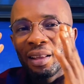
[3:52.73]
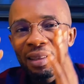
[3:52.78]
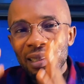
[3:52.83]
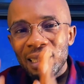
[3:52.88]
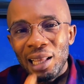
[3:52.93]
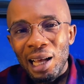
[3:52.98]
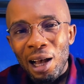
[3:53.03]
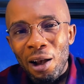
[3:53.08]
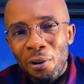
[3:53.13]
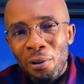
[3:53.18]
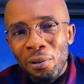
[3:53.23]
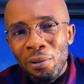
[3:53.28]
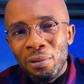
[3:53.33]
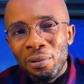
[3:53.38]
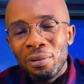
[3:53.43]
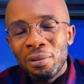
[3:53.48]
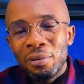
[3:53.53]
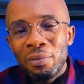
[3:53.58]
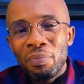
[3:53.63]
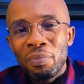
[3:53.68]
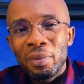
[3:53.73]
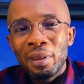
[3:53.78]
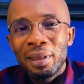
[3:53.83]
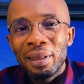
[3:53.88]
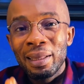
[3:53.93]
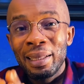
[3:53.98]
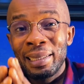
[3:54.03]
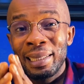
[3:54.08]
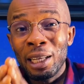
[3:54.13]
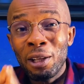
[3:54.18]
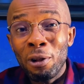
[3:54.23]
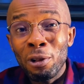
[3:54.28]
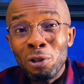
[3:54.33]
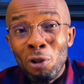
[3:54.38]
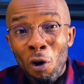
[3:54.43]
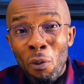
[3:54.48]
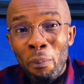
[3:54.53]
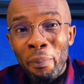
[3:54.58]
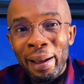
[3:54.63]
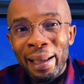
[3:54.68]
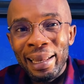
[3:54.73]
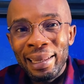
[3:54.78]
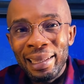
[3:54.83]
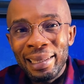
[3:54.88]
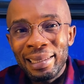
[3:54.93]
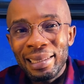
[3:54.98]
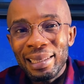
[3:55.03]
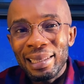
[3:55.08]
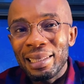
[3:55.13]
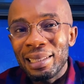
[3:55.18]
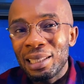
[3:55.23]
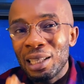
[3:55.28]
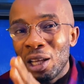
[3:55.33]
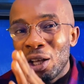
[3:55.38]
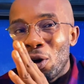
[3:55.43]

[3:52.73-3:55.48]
Now, the second on my list is